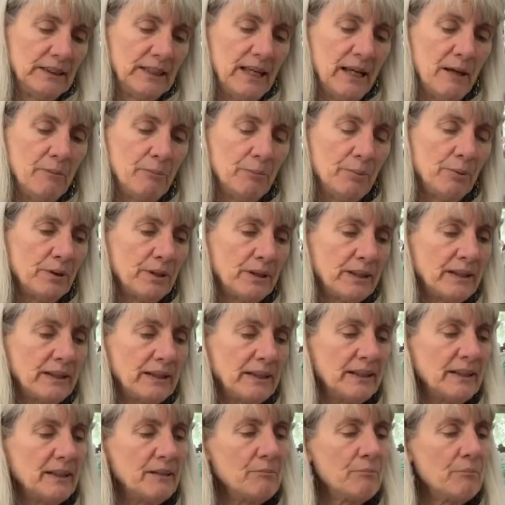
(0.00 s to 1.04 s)
and put it
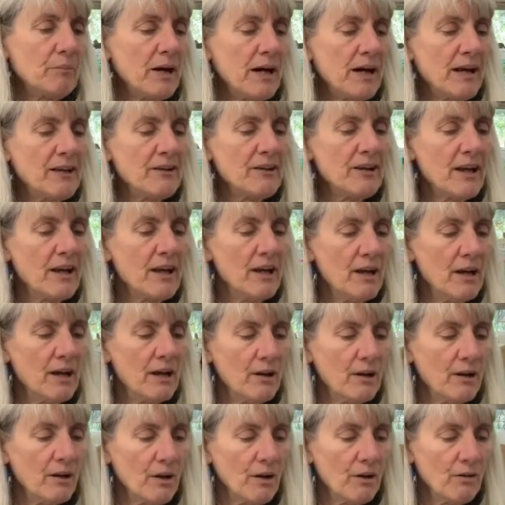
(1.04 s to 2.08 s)
in my
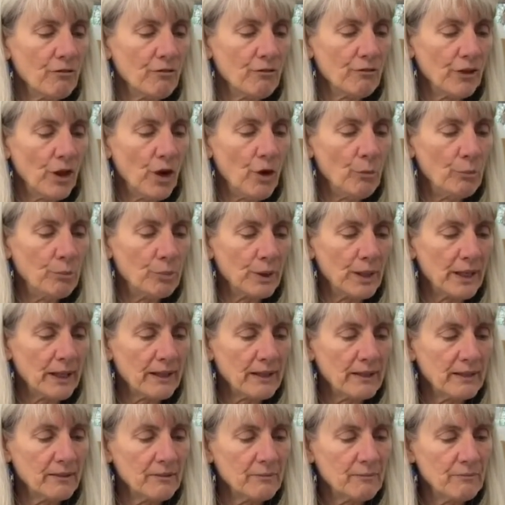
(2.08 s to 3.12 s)
flow brick.
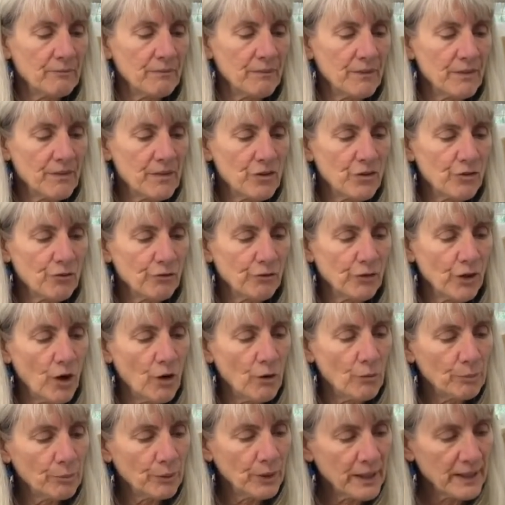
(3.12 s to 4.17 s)
This
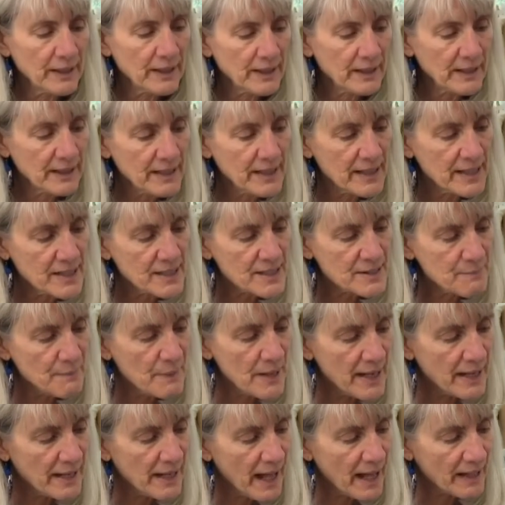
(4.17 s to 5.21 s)
flow brick is
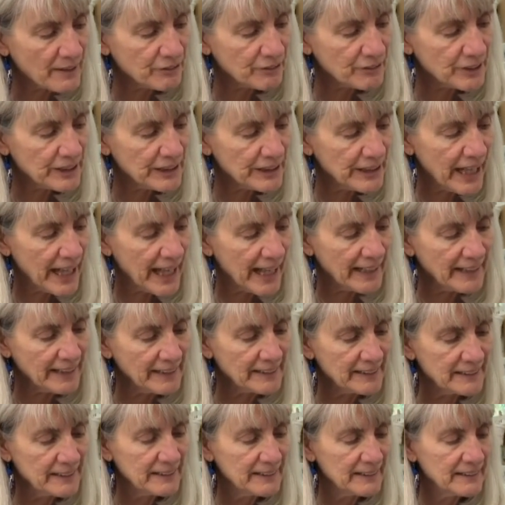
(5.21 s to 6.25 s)
made out of
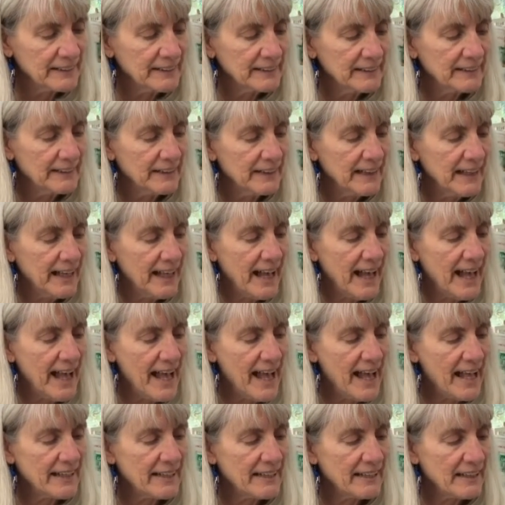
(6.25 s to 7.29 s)
clay,
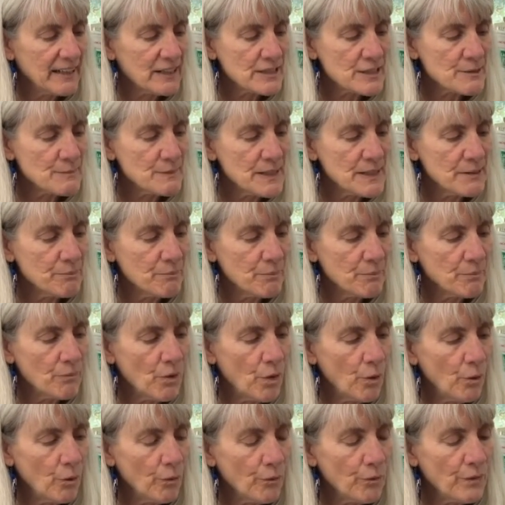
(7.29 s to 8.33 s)
and it lets me
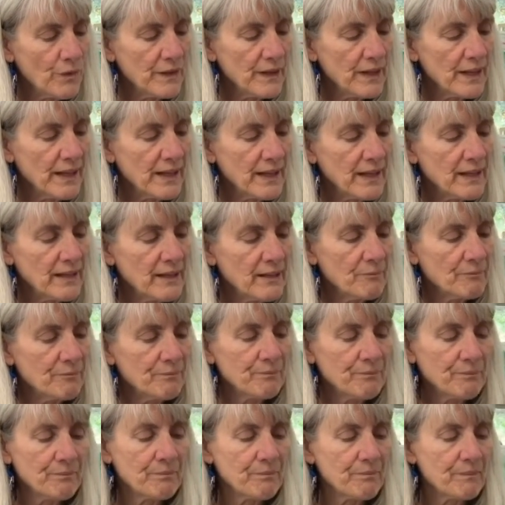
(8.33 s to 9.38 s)
hold and
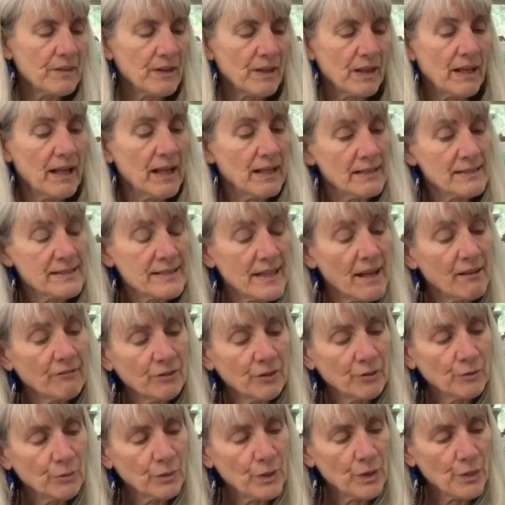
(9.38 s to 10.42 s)
it's
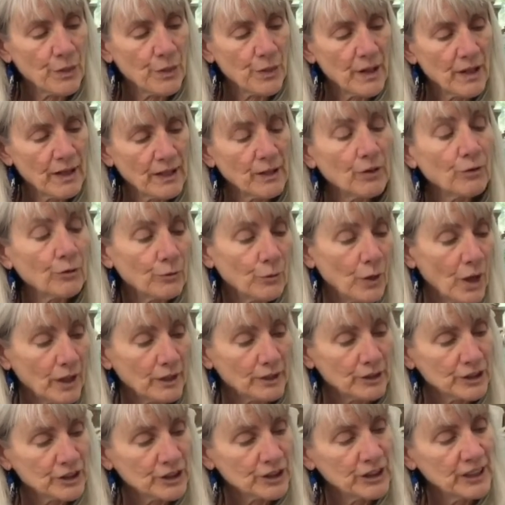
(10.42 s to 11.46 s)
covered with kiln
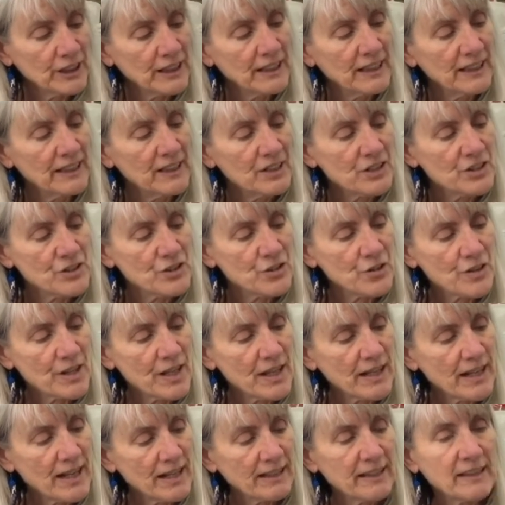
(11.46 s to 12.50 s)
wash so
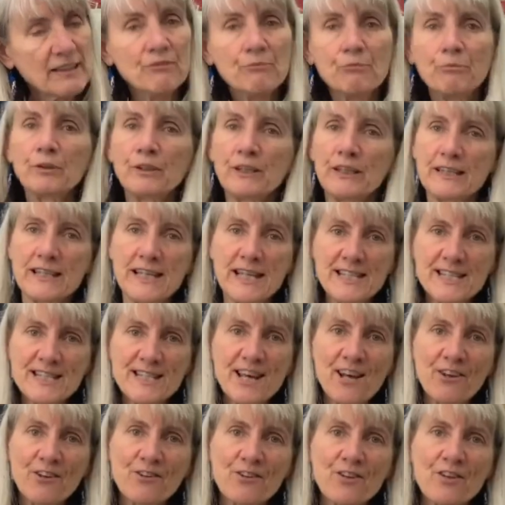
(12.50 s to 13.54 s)
that I can put the test
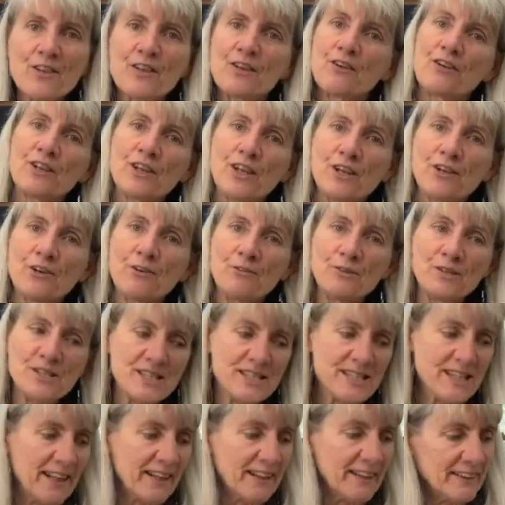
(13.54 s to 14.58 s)
towels in there and they don't
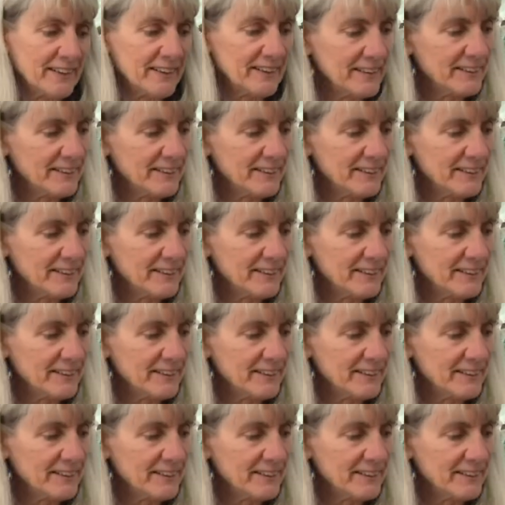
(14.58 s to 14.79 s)
stick.